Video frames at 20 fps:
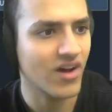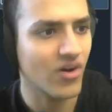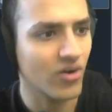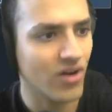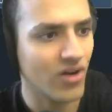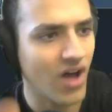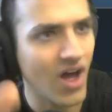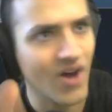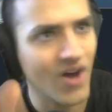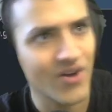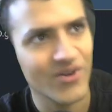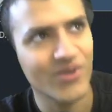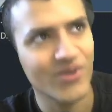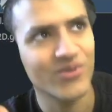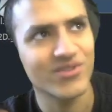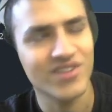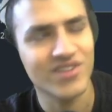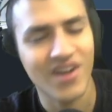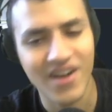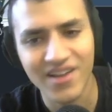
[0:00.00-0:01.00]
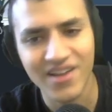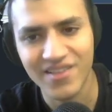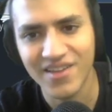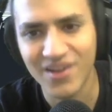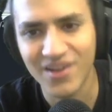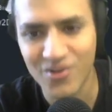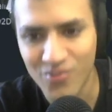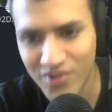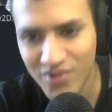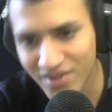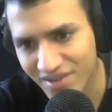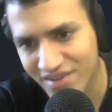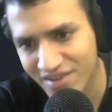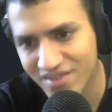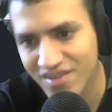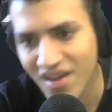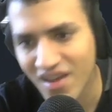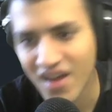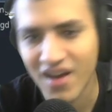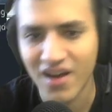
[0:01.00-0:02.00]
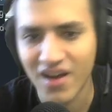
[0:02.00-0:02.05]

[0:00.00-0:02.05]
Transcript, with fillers: auto tiling works.